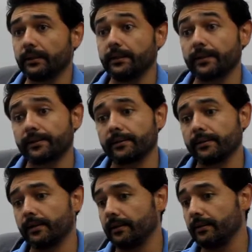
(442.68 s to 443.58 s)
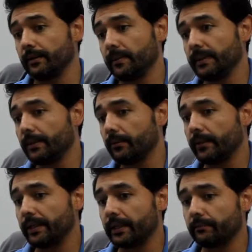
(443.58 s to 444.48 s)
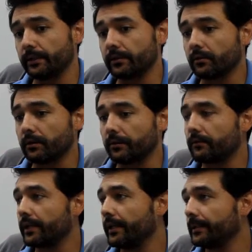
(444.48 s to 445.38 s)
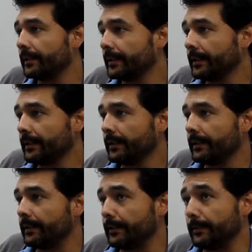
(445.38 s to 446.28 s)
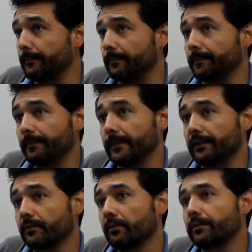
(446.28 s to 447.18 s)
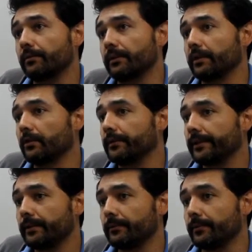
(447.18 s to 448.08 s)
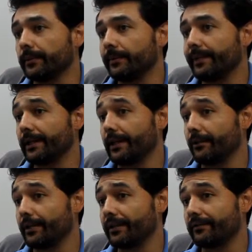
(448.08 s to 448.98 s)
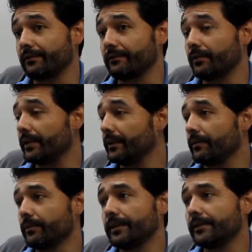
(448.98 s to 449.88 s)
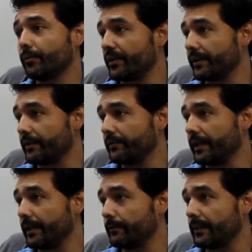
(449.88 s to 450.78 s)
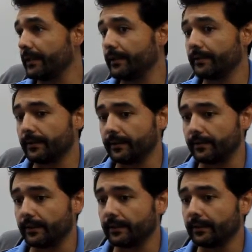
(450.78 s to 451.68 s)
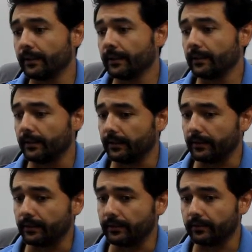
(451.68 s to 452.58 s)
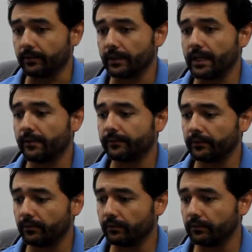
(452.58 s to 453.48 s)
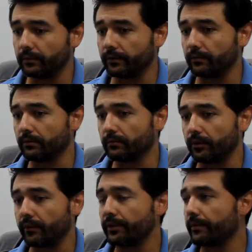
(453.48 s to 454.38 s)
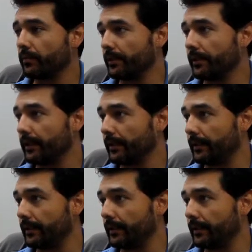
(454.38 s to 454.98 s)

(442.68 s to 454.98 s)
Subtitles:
Yes, typically we have what is called an overhead. Schools around the country will typically range from 40 to 60% overhead, and what it is that you have to, when you request the money,